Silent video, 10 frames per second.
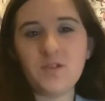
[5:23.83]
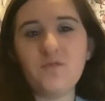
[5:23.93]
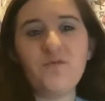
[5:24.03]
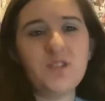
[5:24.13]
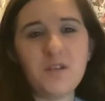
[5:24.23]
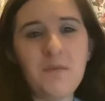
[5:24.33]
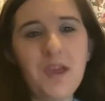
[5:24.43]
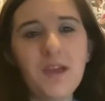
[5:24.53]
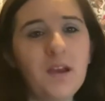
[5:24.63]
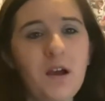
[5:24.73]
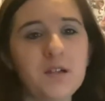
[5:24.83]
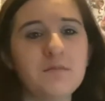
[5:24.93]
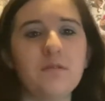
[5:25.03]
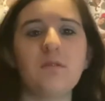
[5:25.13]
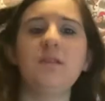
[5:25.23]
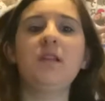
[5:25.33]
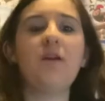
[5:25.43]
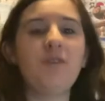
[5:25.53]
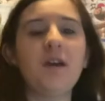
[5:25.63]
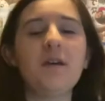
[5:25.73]
to me. I
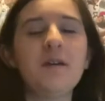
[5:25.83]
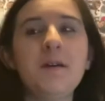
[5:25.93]
love it.